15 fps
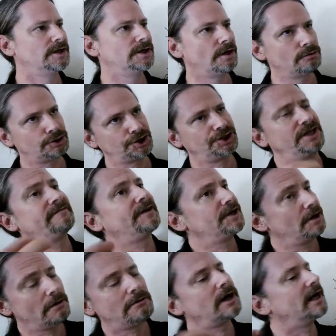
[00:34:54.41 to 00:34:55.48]
you know, Shiva
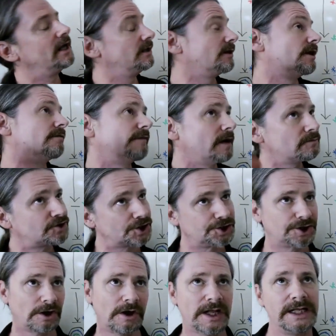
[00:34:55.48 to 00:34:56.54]
yoga in the Navamsa
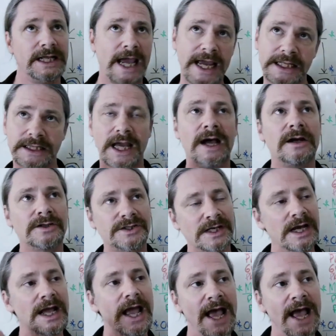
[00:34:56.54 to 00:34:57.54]
chart in the eighth house,